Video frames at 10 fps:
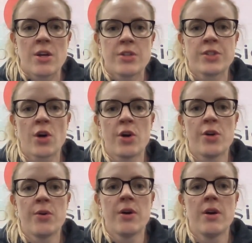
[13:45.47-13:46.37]

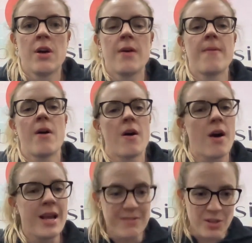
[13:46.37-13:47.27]
So
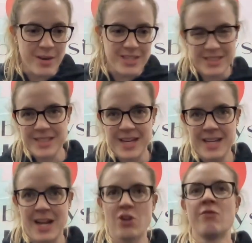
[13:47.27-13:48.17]
even though I just
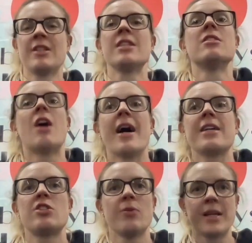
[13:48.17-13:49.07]
said I don't really
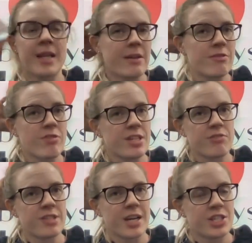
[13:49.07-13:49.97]
like doing like
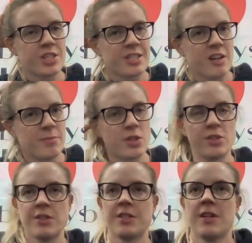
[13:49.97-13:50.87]
risk reduction stuff,
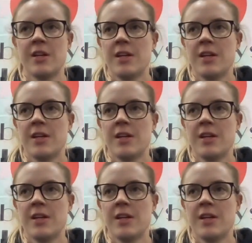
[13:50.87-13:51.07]
because